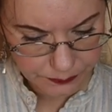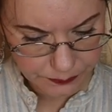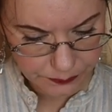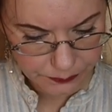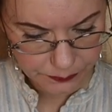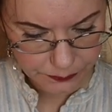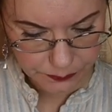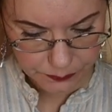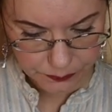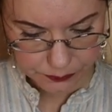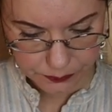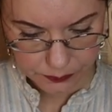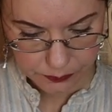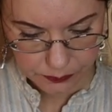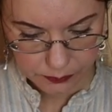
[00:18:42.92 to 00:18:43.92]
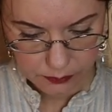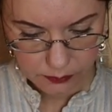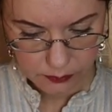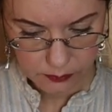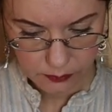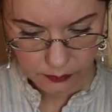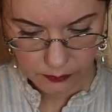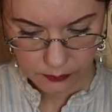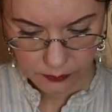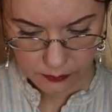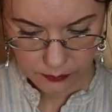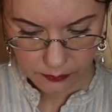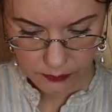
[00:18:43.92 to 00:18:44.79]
Nobody speaks.